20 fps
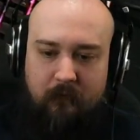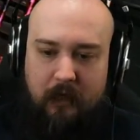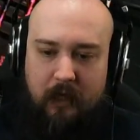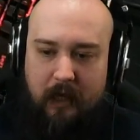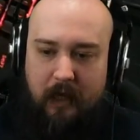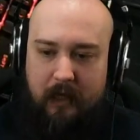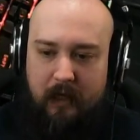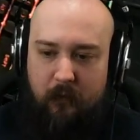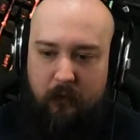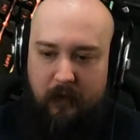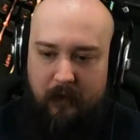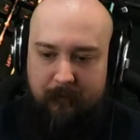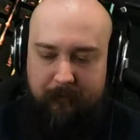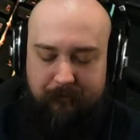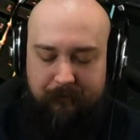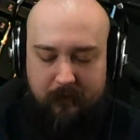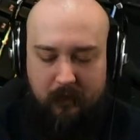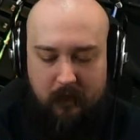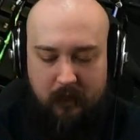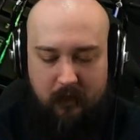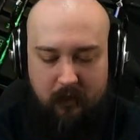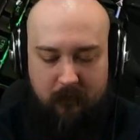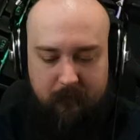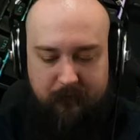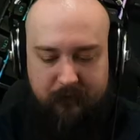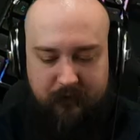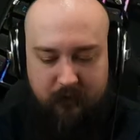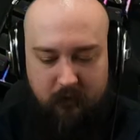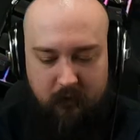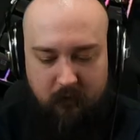Anyway,
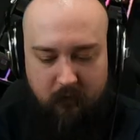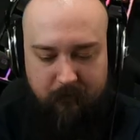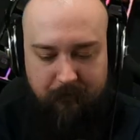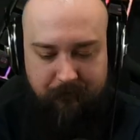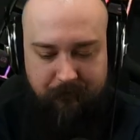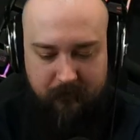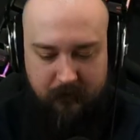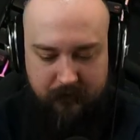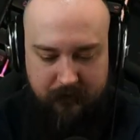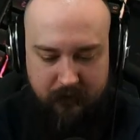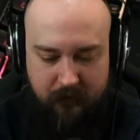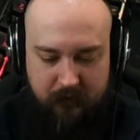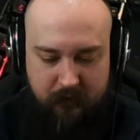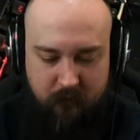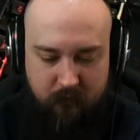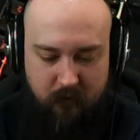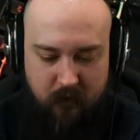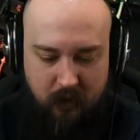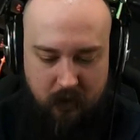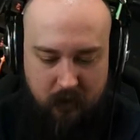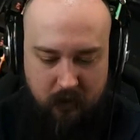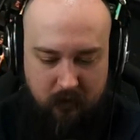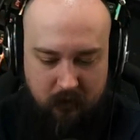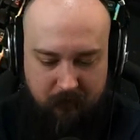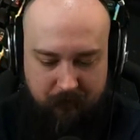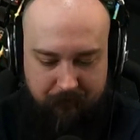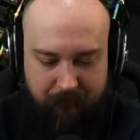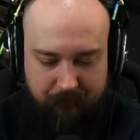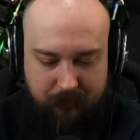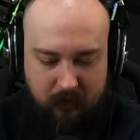so let's get to
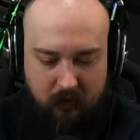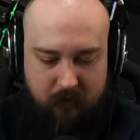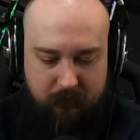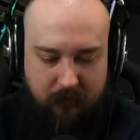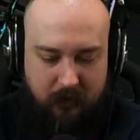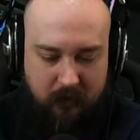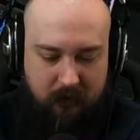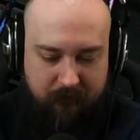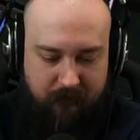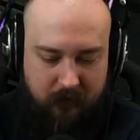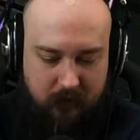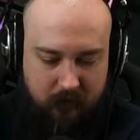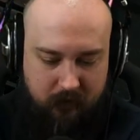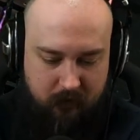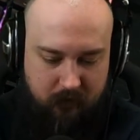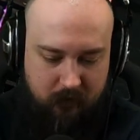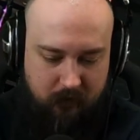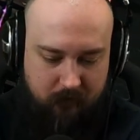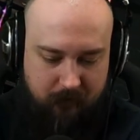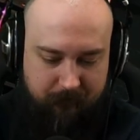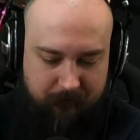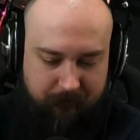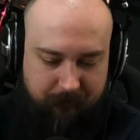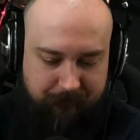our main event here.